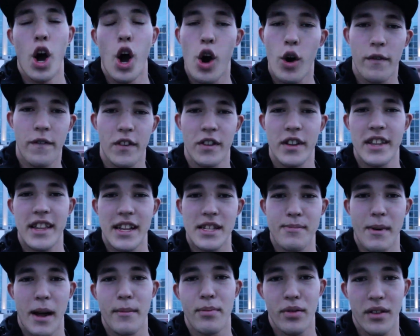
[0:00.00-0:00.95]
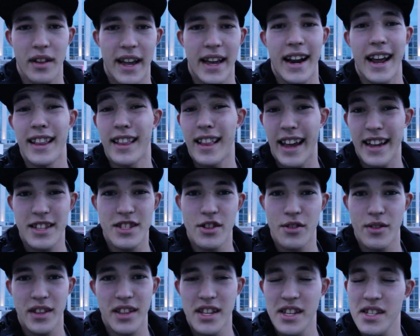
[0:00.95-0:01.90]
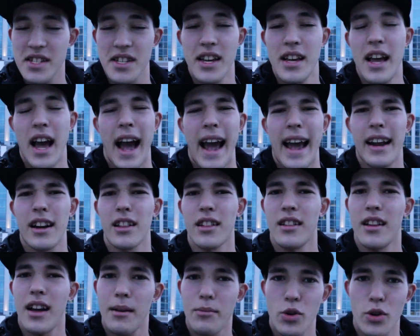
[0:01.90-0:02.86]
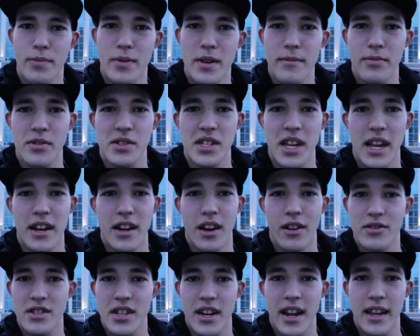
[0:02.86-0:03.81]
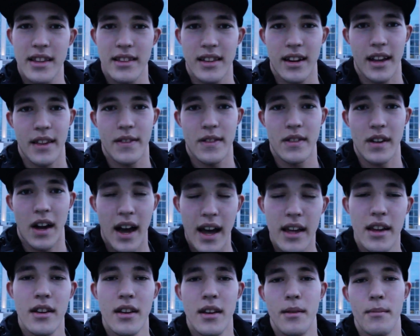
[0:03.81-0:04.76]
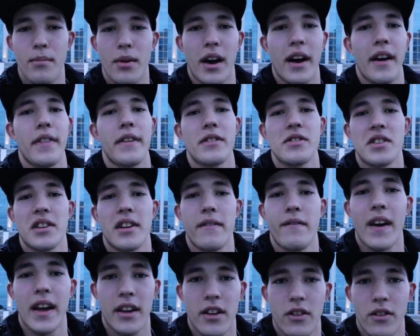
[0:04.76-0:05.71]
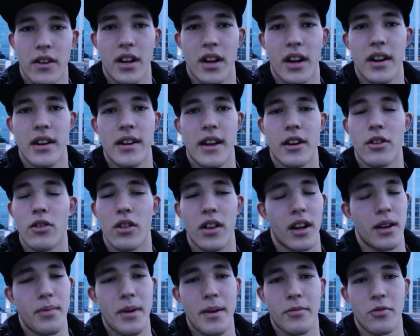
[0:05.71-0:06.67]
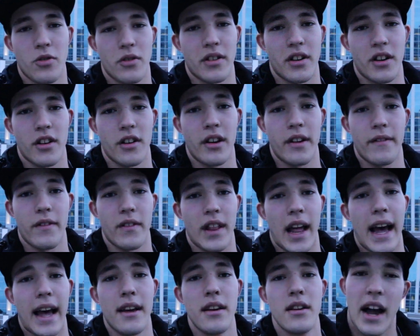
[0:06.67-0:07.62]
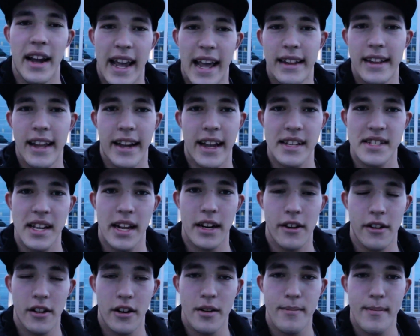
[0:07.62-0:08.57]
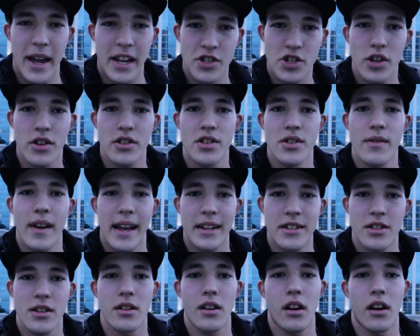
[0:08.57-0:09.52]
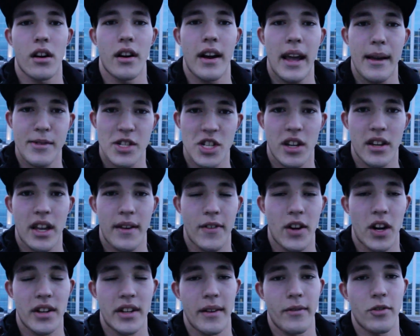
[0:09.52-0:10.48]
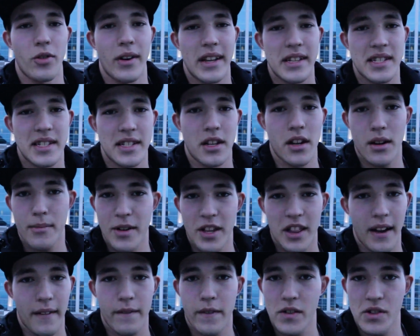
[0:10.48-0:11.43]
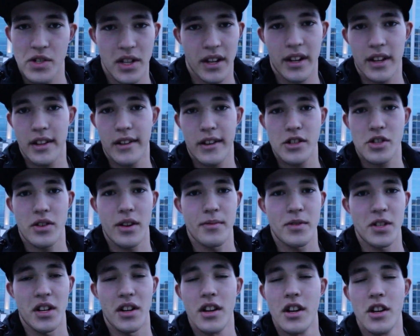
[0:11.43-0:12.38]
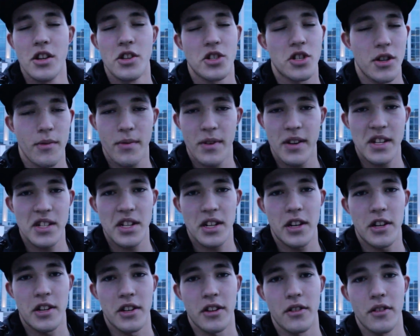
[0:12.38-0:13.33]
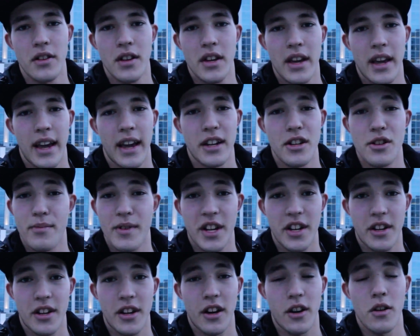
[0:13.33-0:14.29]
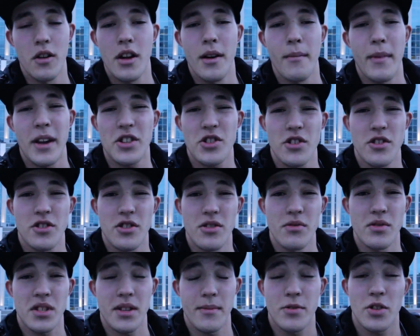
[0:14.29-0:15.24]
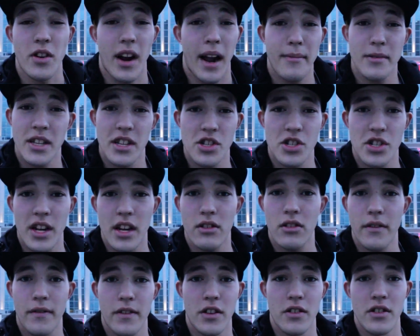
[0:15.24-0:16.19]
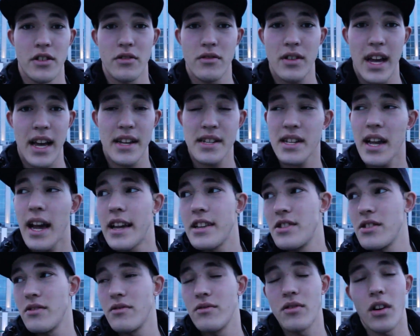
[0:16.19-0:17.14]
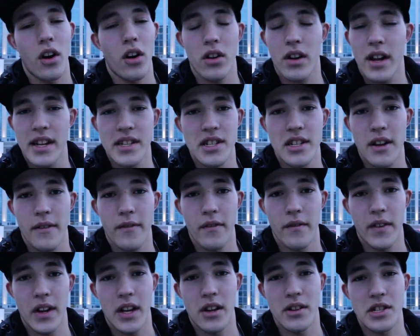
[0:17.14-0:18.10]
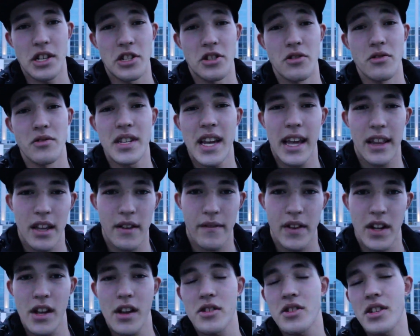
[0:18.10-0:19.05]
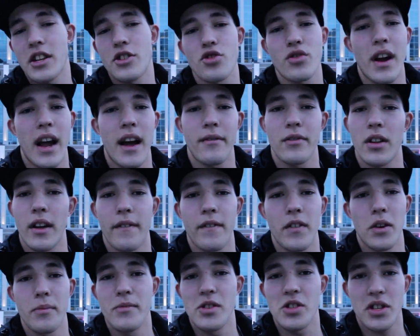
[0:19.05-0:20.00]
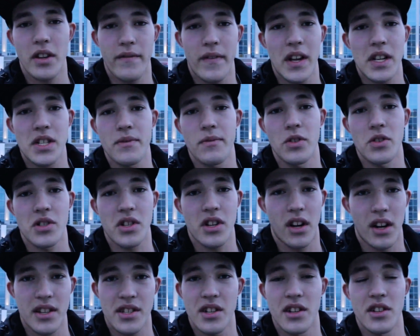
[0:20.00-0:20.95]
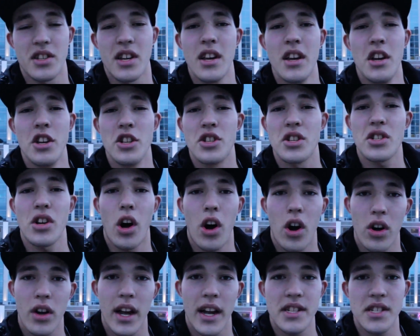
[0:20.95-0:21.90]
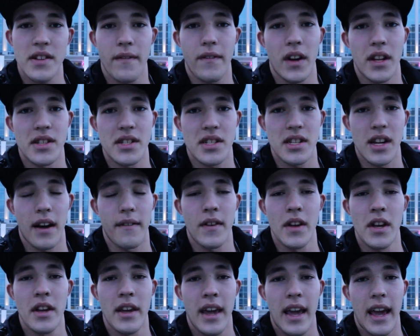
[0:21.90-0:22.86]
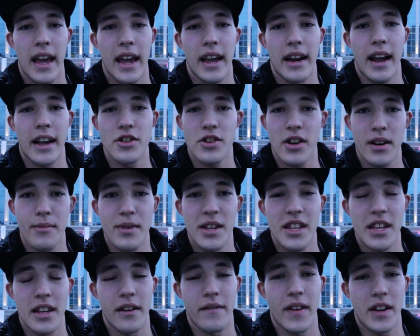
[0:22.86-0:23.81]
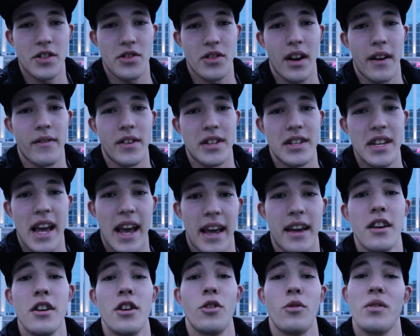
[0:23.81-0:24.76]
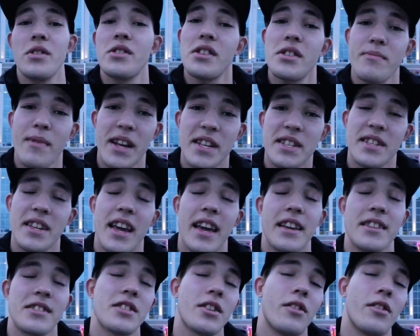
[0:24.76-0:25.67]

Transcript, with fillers: Hopefully that's my plan. I like doing these. I had a lot more people say no tonight than I thought, but there's an event going on and I know a lot of people were in a hurry for that. Again, like I said earlier, make sure to enter our Amazon gift card giveaway. It's gonna be that first link in the description. Super easy to do, and you'll be good to go. Make sure to subscribe to this channel if you're new, guys. I do all kinds of different videos. I do daily videos, I travel, I film music festivals, concerts, just all kinds of fun stuff, and I try to be the adventure every day, which is my saying.